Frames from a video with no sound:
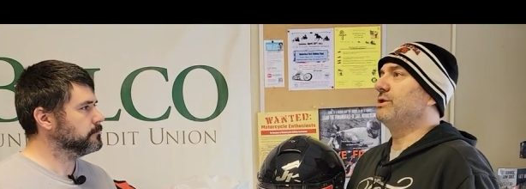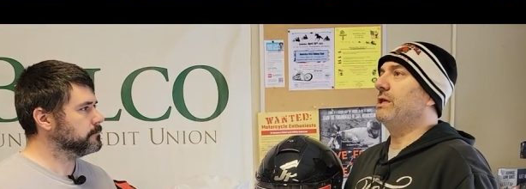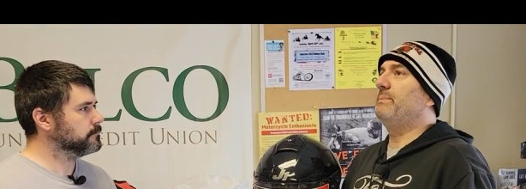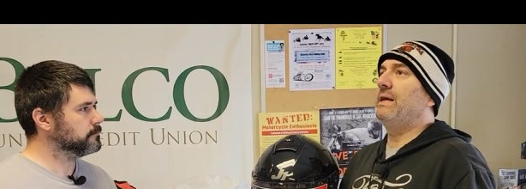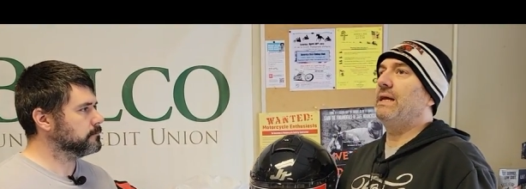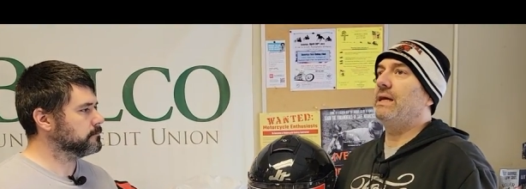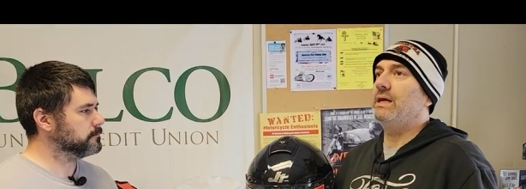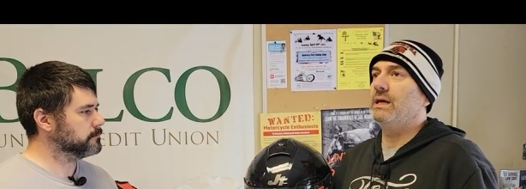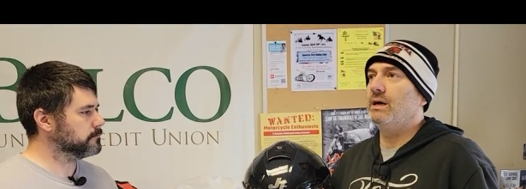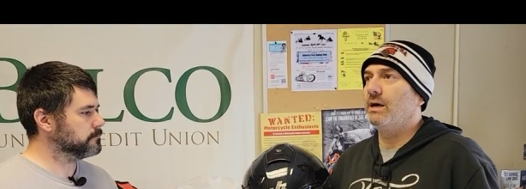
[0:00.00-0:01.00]
Speaker 1: G
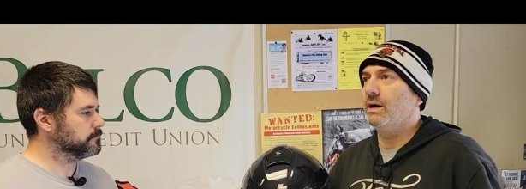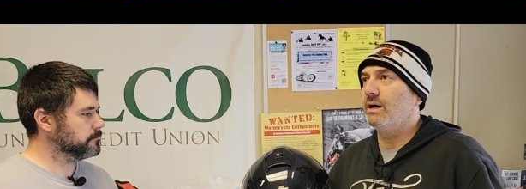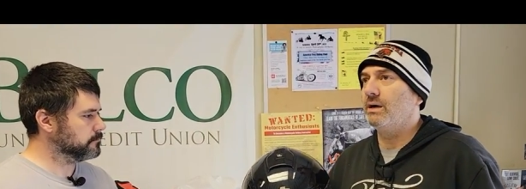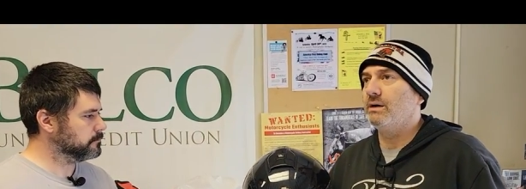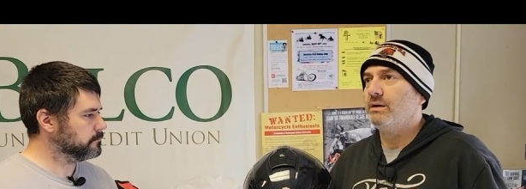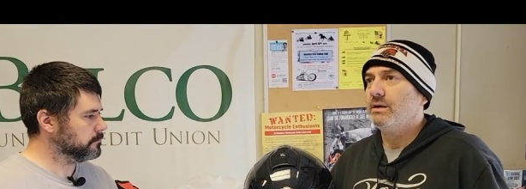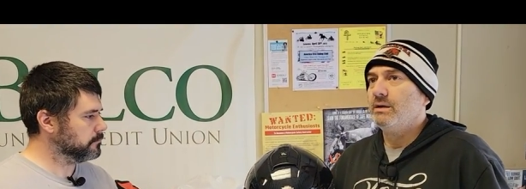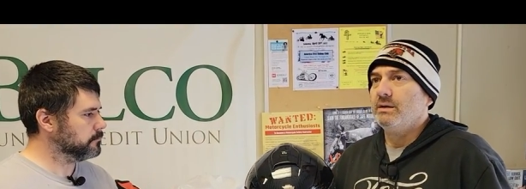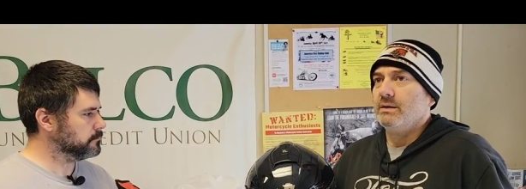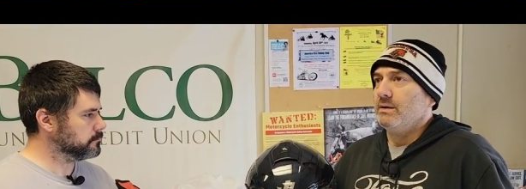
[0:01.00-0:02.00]
P, uh
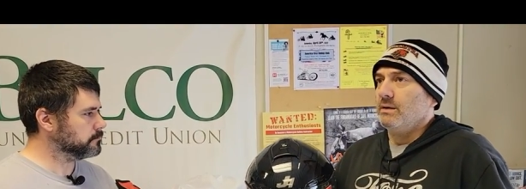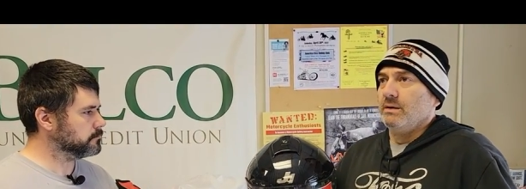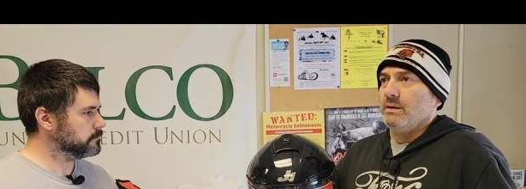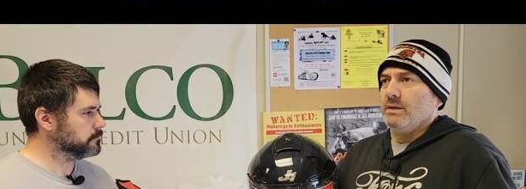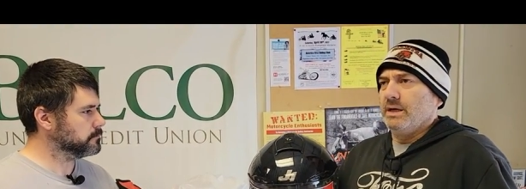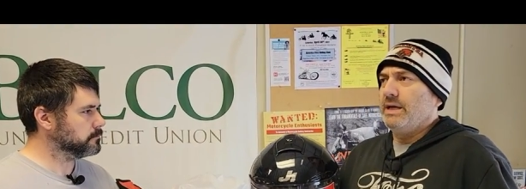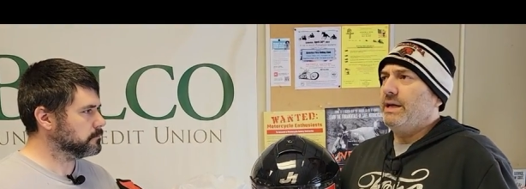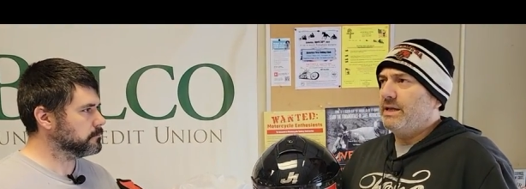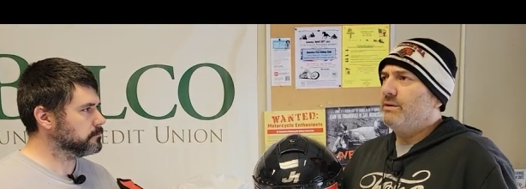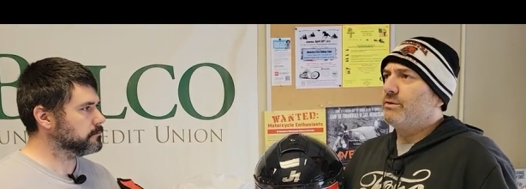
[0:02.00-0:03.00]
yeah,
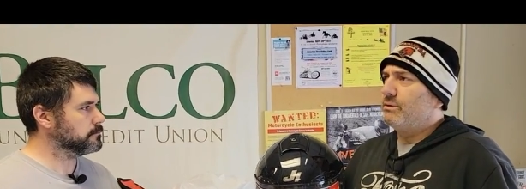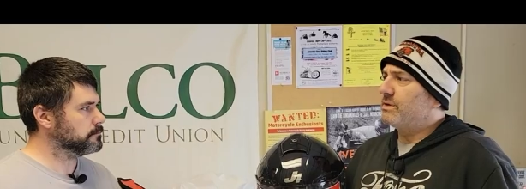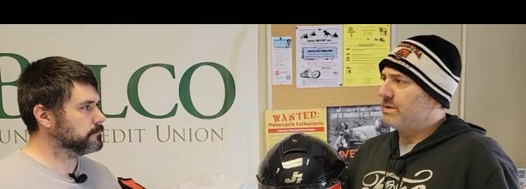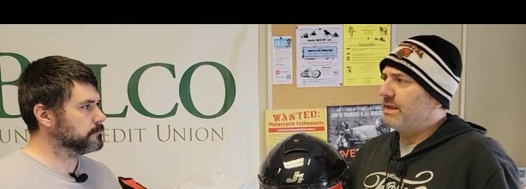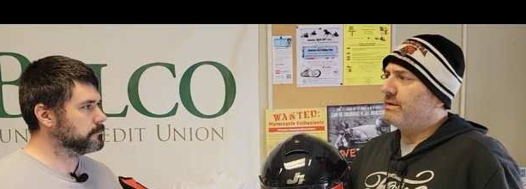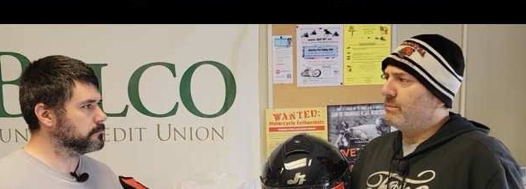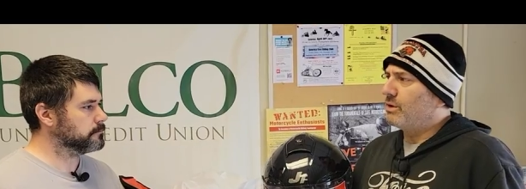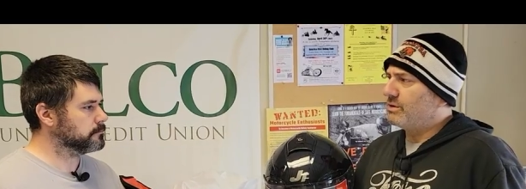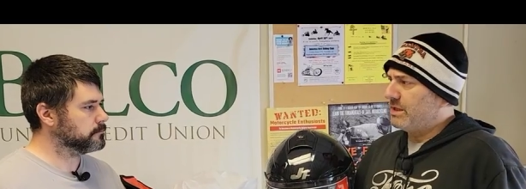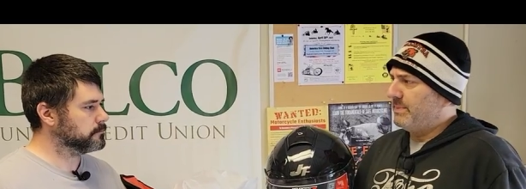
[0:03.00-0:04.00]
he did do a stint in
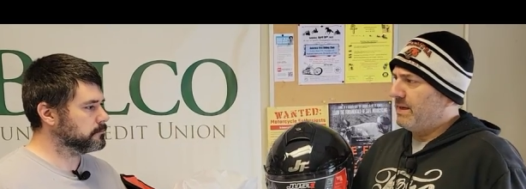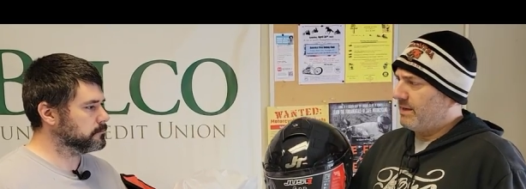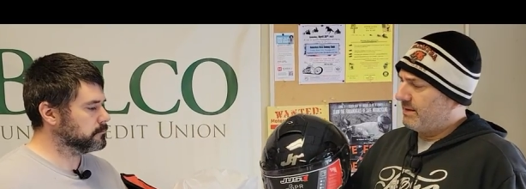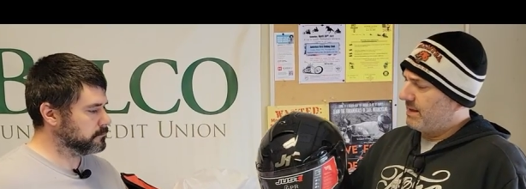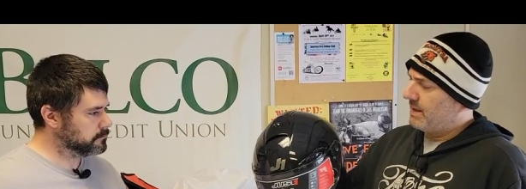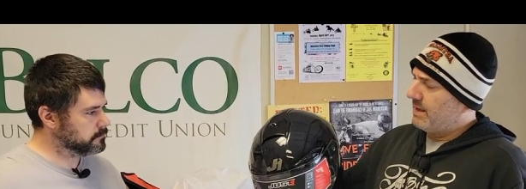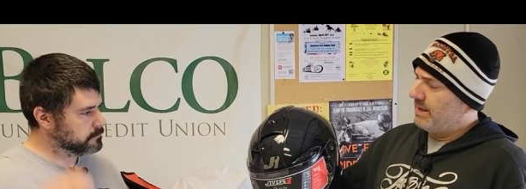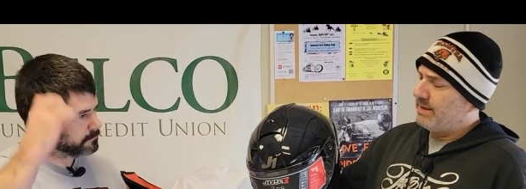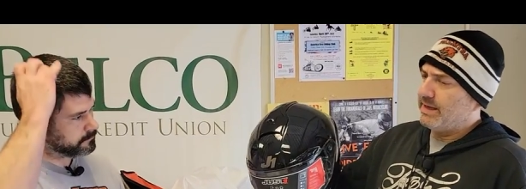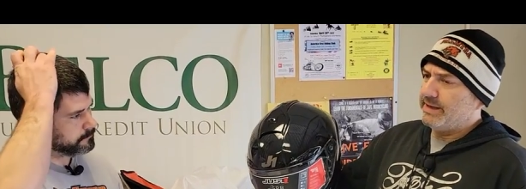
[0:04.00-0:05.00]
MotoGP, I think.
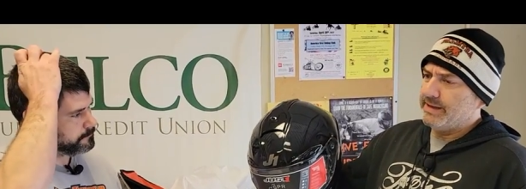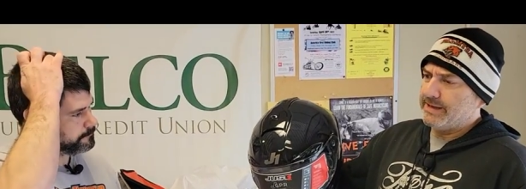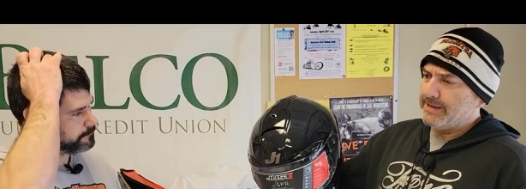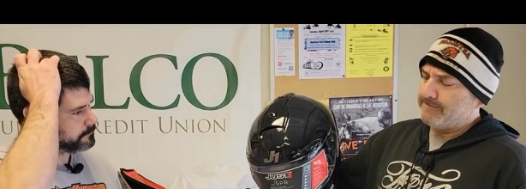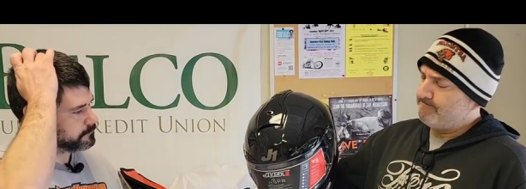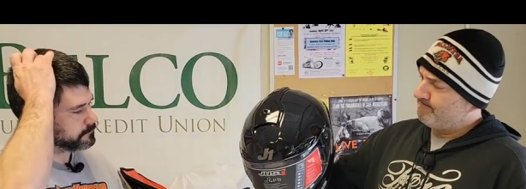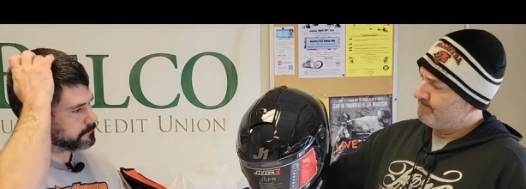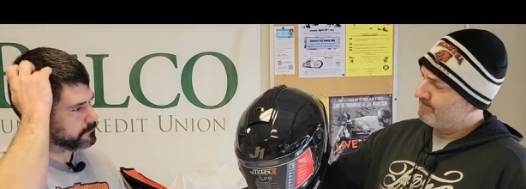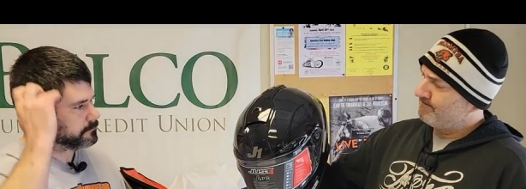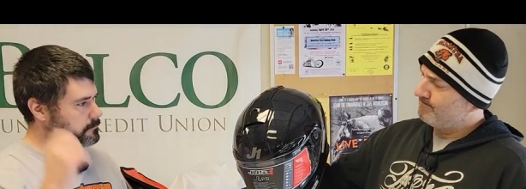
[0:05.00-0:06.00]
And then um
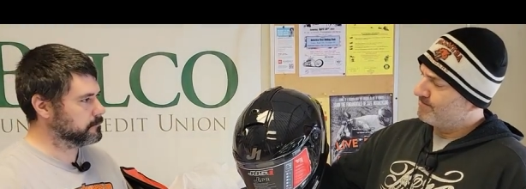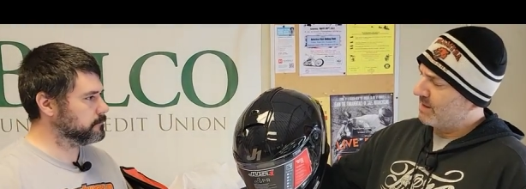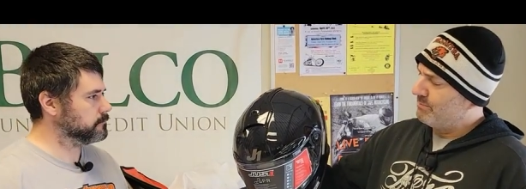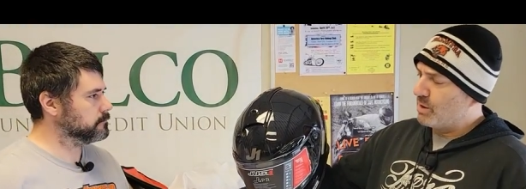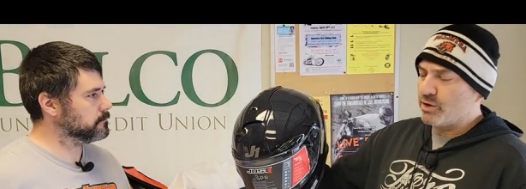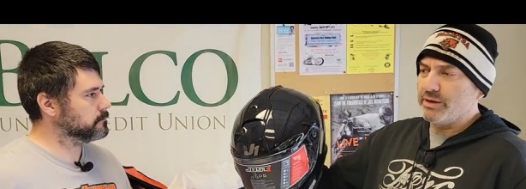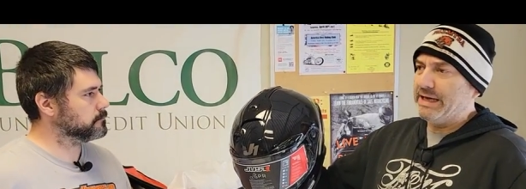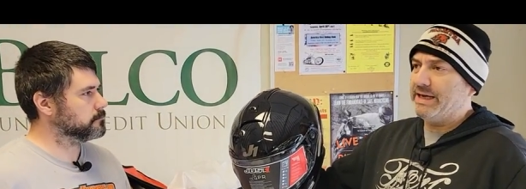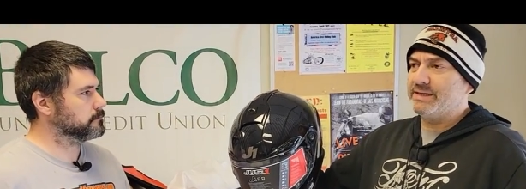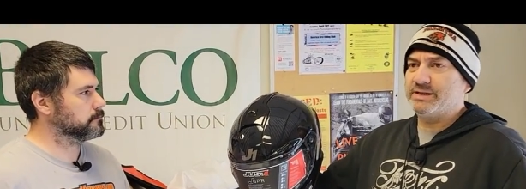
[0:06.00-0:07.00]
Moto
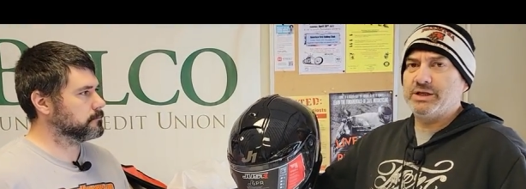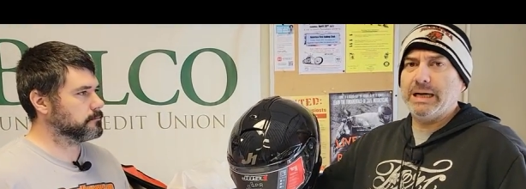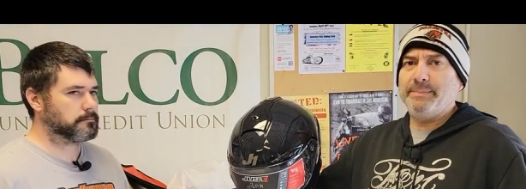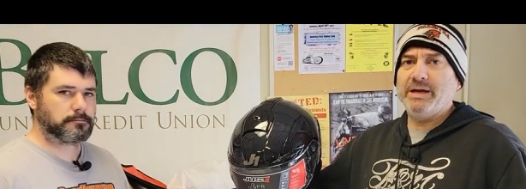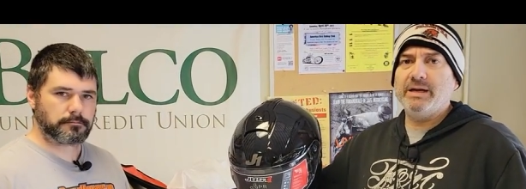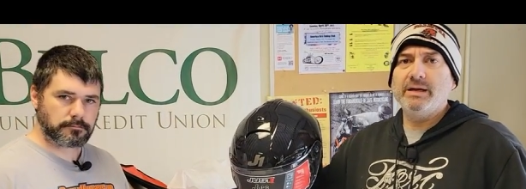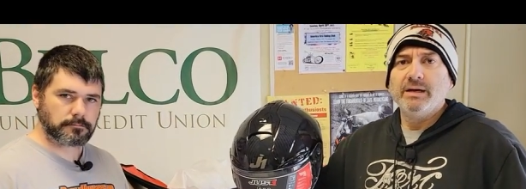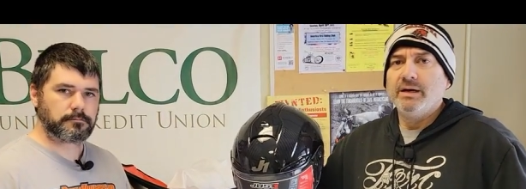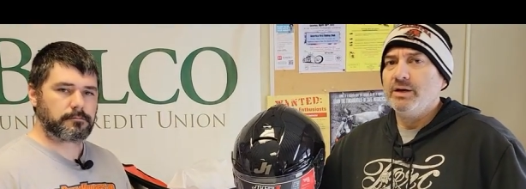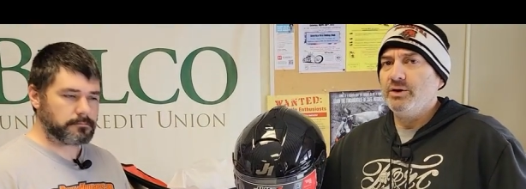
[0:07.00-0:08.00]
E's the champion.
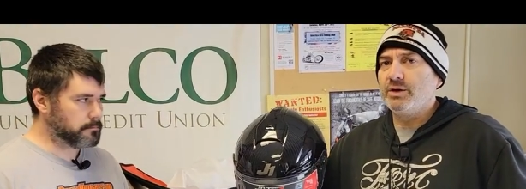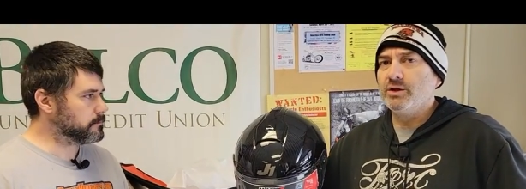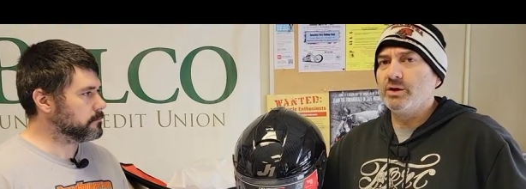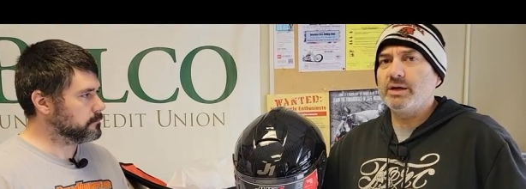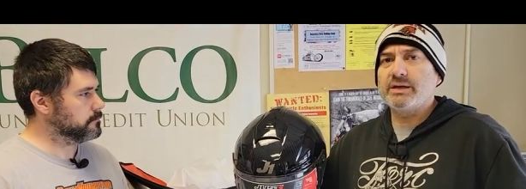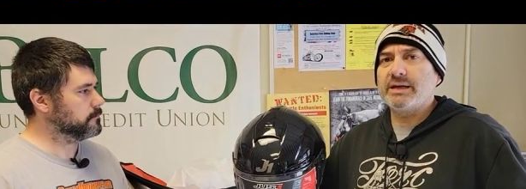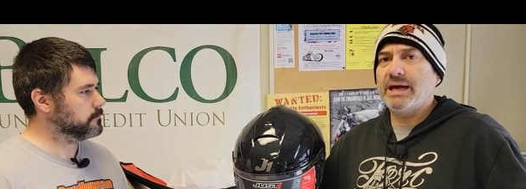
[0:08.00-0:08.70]
You can look at the